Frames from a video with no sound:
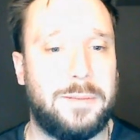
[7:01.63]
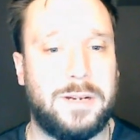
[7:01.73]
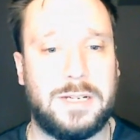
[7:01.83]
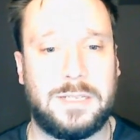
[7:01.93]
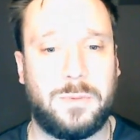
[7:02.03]

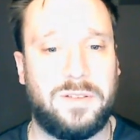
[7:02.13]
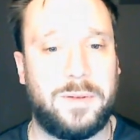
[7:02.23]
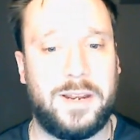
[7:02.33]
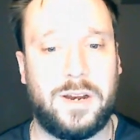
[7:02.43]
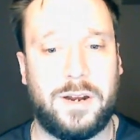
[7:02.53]
because we've
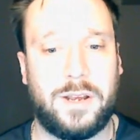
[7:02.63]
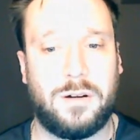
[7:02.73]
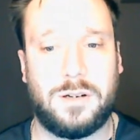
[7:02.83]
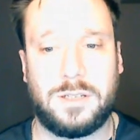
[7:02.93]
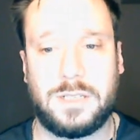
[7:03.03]
been hearing it
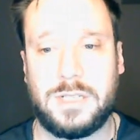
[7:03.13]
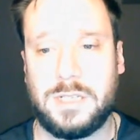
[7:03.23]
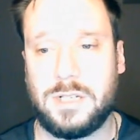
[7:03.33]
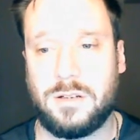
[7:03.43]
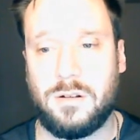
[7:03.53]
all
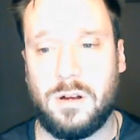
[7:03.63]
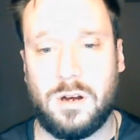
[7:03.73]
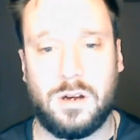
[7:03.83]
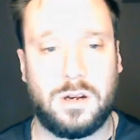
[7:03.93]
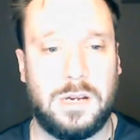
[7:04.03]
season
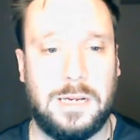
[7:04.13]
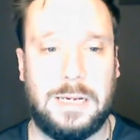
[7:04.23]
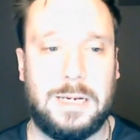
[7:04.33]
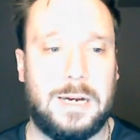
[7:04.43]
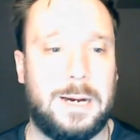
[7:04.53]
long,
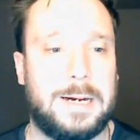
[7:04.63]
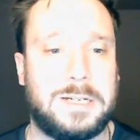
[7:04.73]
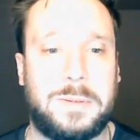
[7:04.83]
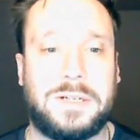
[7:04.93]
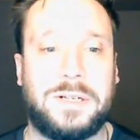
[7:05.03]
uh,
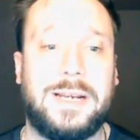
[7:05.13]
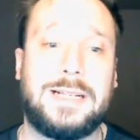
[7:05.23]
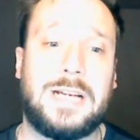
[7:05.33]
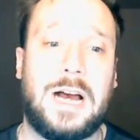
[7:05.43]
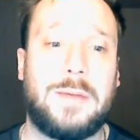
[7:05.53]
especially at
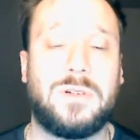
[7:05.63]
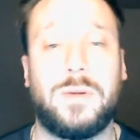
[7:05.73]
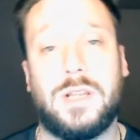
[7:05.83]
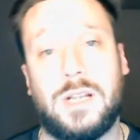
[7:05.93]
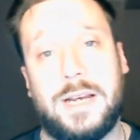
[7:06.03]
times
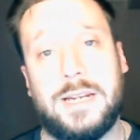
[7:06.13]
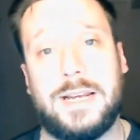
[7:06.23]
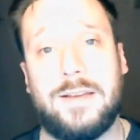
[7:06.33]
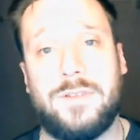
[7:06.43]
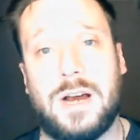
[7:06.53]
when the Lightning
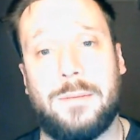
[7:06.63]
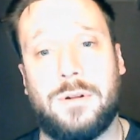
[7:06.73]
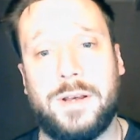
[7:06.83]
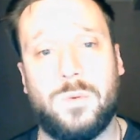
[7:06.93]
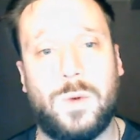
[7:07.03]
have not
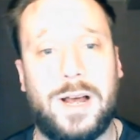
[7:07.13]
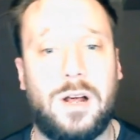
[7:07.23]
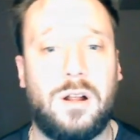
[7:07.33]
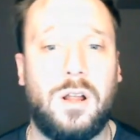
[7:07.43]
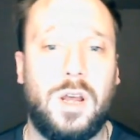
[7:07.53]
played
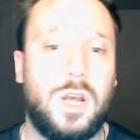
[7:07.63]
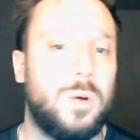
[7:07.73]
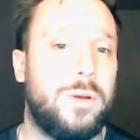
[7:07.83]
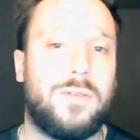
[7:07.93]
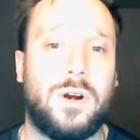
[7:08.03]
well,
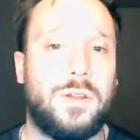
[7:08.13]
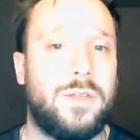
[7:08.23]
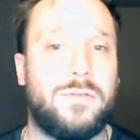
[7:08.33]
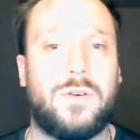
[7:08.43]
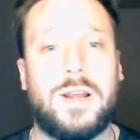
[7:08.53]
we've heard
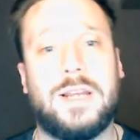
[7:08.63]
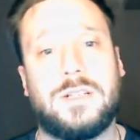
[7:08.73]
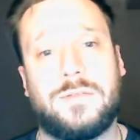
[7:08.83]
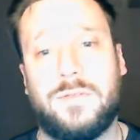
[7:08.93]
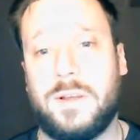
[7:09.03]
the
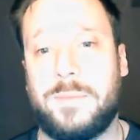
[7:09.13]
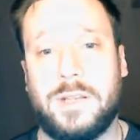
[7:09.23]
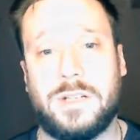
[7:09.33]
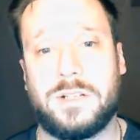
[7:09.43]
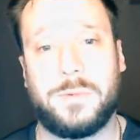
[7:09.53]
phrase
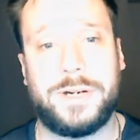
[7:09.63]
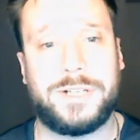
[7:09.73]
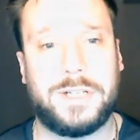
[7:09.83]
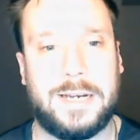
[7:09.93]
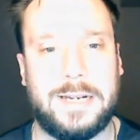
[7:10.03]
flipping the
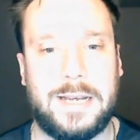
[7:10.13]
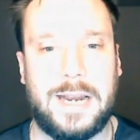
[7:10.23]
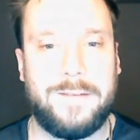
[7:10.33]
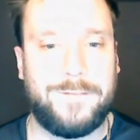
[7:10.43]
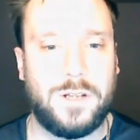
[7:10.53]
switch. And,
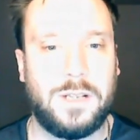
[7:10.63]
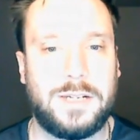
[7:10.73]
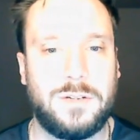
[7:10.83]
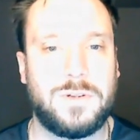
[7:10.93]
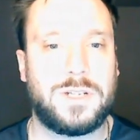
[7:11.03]
and I feel
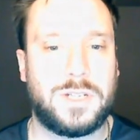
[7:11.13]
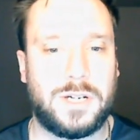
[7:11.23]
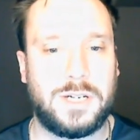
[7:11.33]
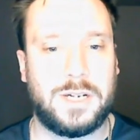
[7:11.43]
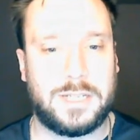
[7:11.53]
like to a
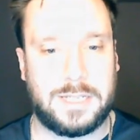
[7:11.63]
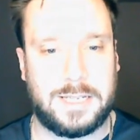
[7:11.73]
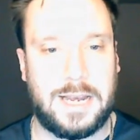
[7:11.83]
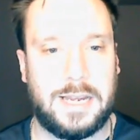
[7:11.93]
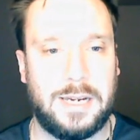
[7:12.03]
certain
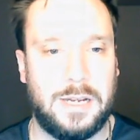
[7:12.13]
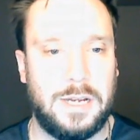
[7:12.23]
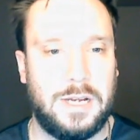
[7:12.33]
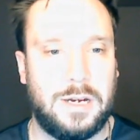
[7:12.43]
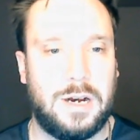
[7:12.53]
extent,
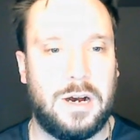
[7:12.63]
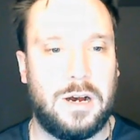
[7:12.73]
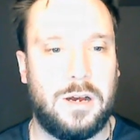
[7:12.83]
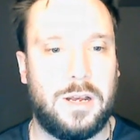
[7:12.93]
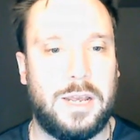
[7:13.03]

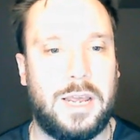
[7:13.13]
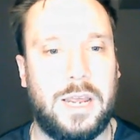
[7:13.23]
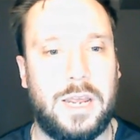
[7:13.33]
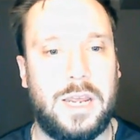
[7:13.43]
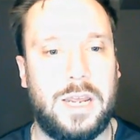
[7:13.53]
uh,
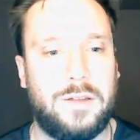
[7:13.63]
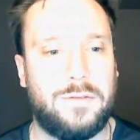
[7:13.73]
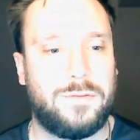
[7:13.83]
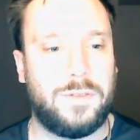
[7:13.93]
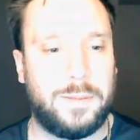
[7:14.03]
he
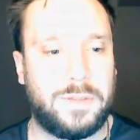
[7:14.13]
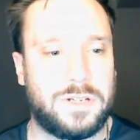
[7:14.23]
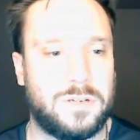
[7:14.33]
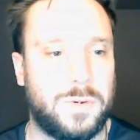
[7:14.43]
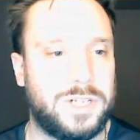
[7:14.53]
flipped the
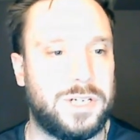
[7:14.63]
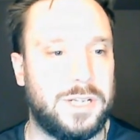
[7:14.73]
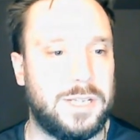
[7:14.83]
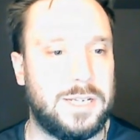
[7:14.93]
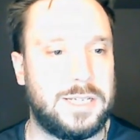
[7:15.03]
switch
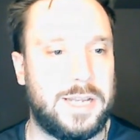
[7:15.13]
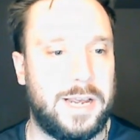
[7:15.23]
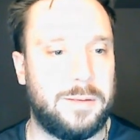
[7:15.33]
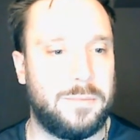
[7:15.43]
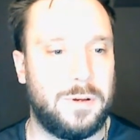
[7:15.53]
in this game.